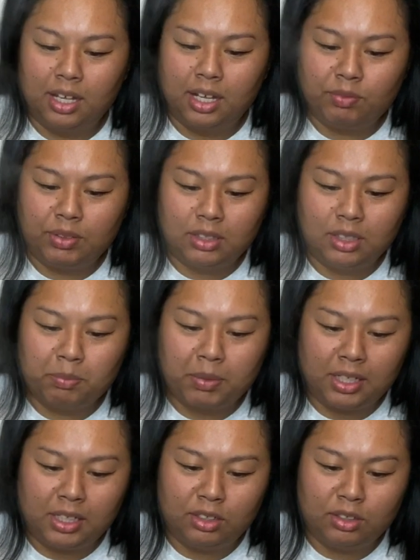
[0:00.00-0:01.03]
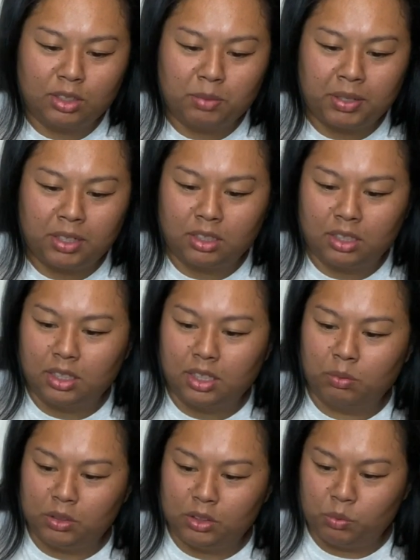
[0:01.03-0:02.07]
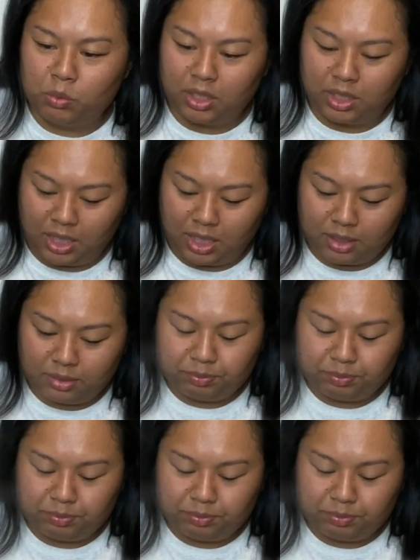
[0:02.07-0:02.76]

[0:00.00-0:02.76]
everything by ear depending on like what you want to get.